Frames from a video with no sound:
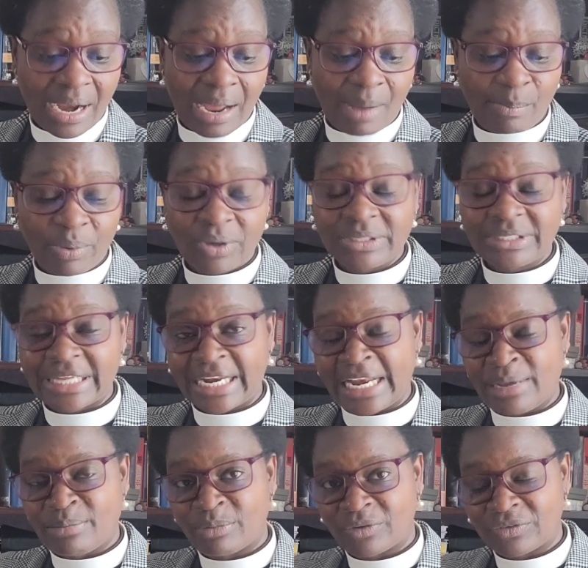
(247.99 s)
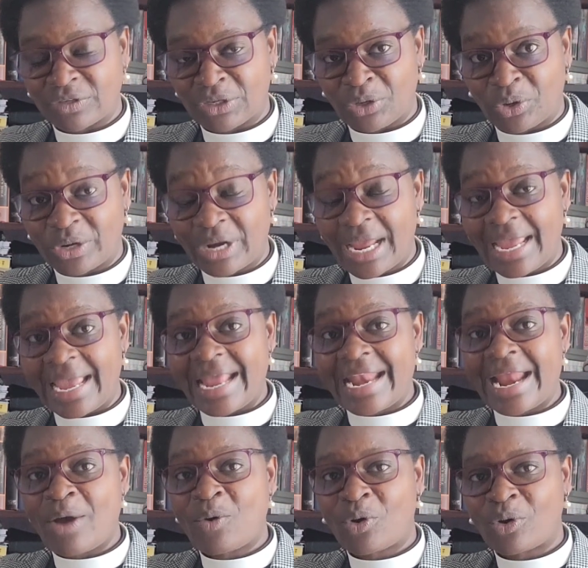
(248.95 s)
upon the name of the Lord
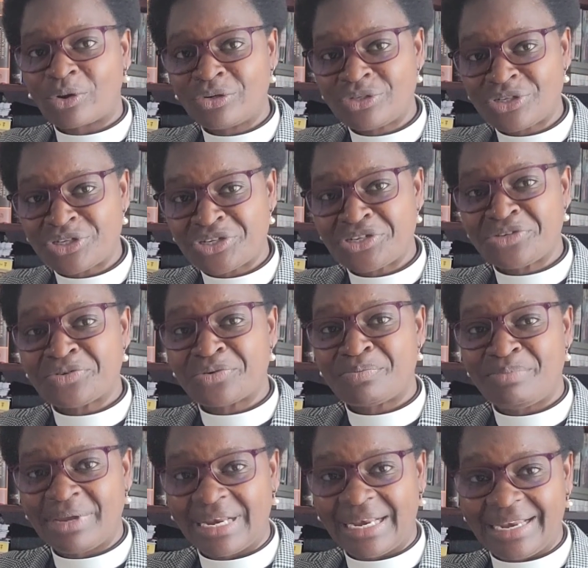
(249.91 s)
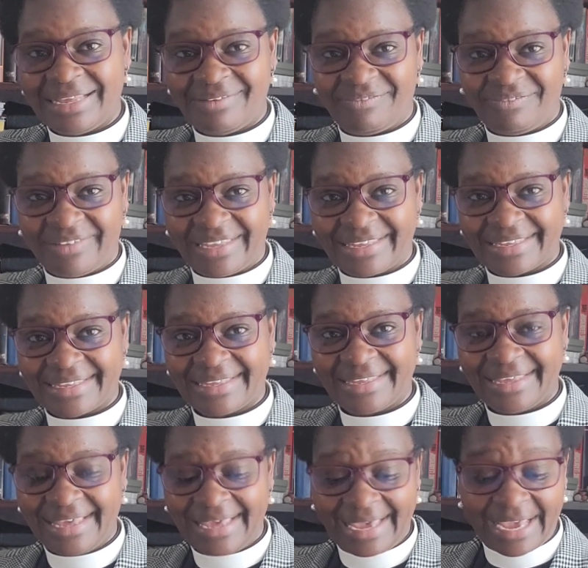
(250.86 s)
and I'll continue believing.
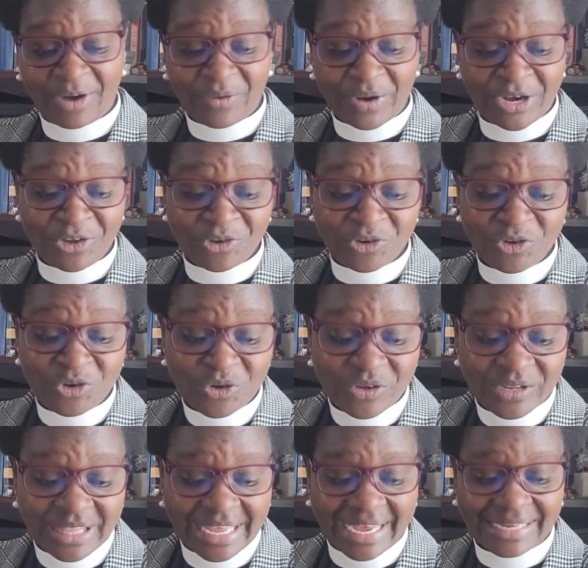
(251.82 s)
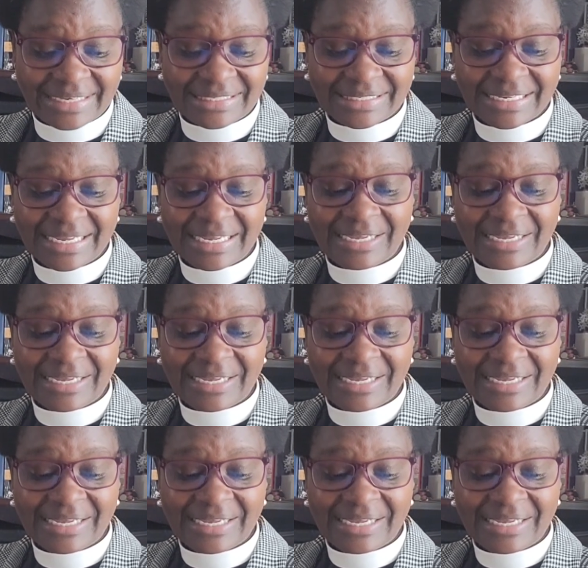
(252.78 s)
And when you do that,